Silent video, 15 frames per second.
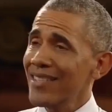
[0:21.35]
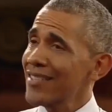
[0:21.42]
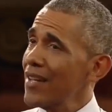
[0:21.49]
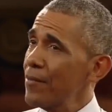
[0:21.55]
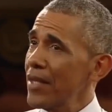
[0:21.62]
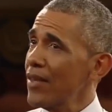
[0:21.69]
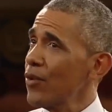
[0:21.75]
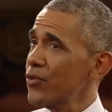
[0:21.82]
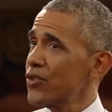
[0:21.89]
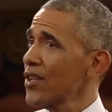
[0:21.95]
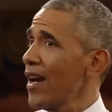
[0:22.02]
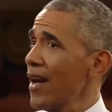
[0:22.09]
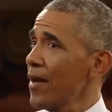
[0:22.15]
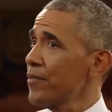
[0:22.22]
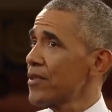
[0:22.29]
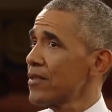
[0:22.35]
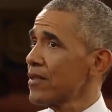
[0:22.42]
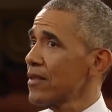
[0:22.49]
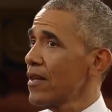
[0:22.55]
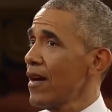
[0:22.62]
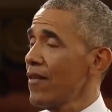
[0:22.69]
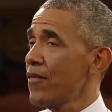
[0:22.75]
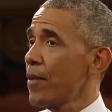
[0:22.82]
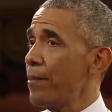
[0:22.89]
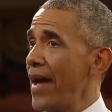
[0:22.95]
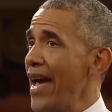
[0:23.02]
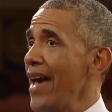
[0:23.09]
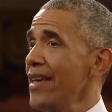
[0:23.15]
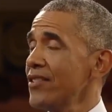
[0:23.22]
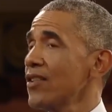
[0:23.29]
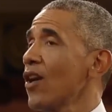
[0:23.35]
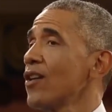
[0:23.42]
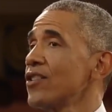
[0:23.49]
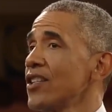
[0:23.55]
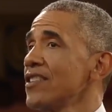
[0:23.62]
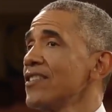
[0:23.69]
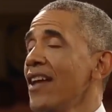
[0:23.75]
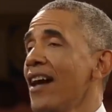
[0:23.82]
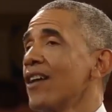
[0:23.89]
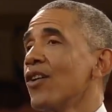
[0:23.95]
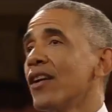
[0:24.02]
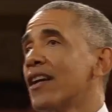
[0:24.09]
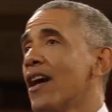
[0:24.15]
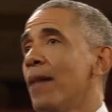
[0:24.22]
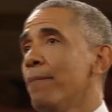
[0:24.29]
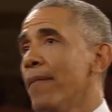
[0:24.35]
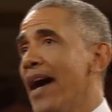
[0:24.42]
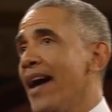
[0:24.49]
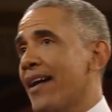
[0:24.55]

Some of those jobs of the past are just not going to come